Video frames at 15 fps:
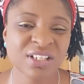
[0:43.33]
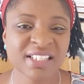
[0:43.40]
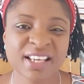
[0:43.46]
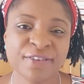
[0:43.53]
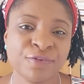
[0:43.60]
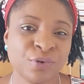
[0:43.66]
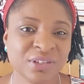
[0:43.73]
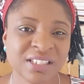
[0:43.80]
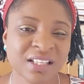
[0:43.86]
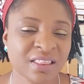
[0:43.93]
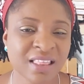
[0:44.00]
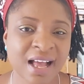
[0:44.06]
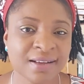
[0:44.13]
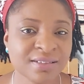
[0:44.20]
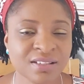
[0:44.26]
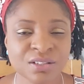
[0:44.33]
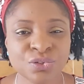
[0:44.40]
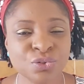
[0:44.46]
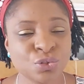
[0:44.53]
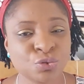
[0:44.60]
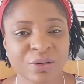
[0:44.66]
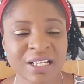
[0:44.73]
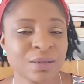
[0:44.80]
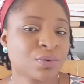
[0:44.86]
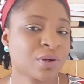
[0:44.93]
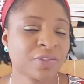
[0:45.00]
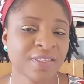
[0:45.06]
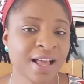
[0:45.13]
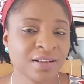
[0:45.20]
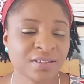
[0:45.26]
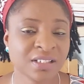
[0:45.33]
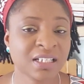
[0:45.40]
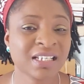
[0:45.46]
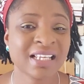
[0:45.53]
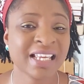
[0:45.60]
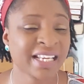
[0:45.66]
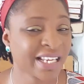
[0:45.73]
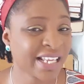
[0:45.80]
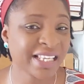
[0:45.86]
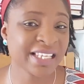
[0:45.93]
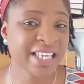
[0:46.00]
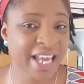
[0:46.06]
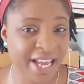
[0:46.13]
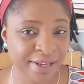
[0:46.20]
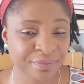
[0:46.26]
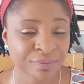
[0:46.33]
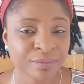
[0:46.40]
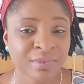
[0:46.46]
say 14,000 to 21,000 in a year.